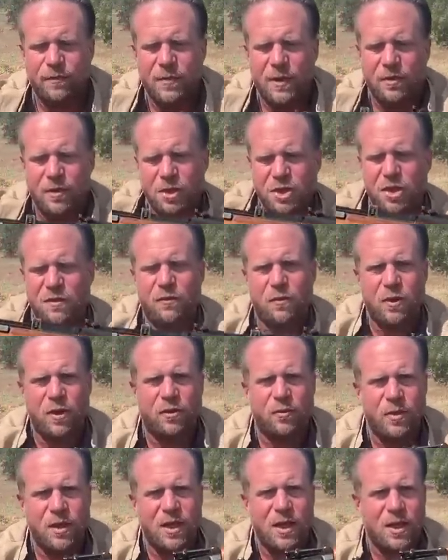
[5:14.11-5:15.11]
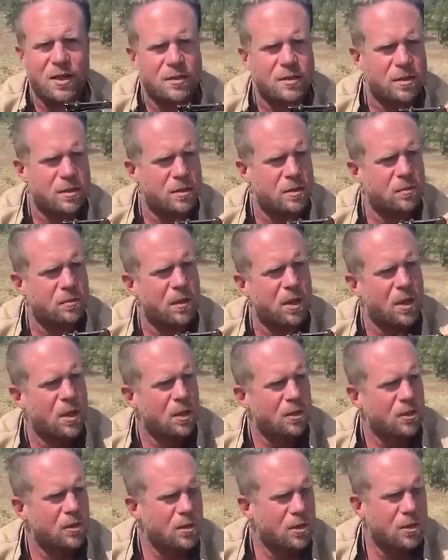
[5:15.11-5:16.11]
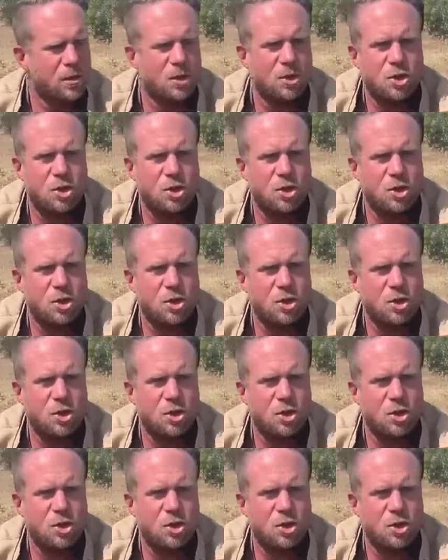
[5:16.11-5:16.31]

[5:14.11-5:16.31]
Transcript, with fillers: Now the G43 gas system uses